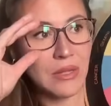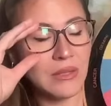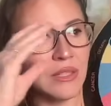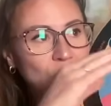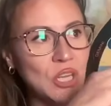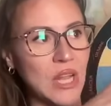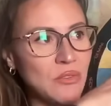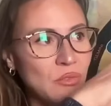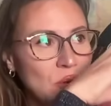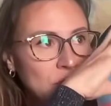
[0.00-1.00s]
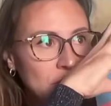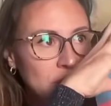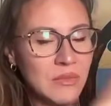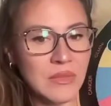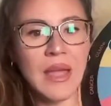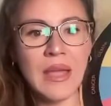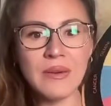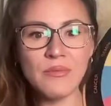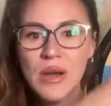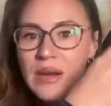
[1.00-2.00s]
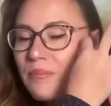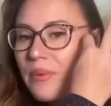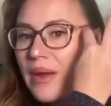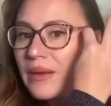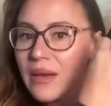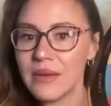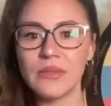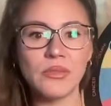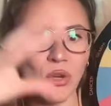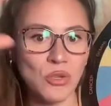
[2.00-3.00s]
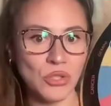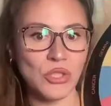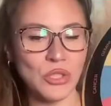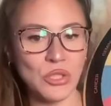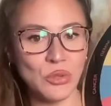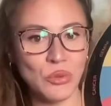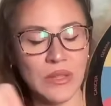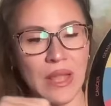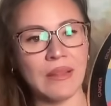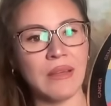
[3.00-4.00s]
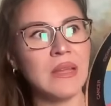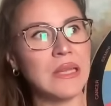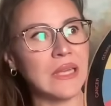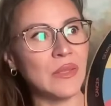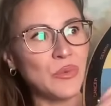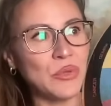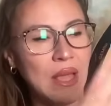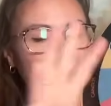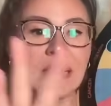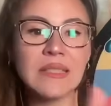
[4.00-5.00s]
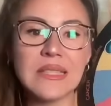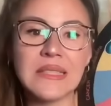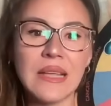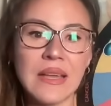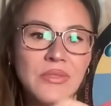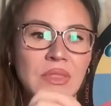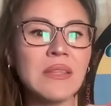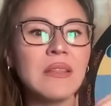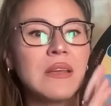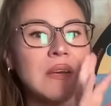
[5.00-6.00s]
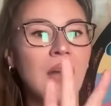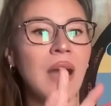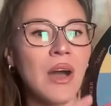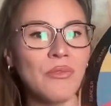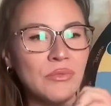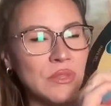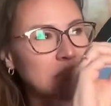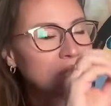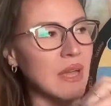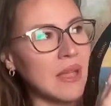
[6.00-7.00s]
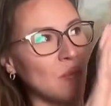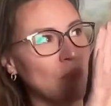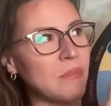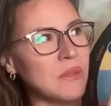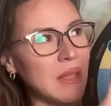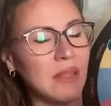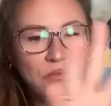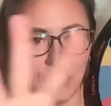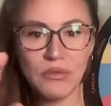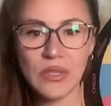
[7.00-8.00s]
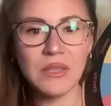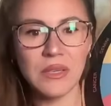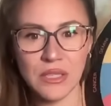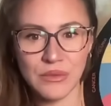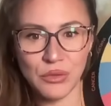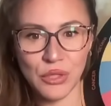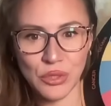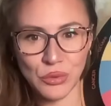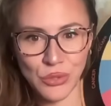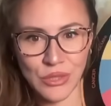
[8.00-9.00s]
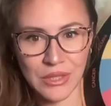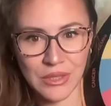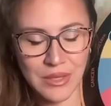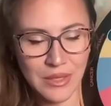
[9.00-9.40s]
the change from dying of one empire and level of consciousness to another. It will take, as I said, I think half of the cycle, maybe 10, 15 years for us to see it.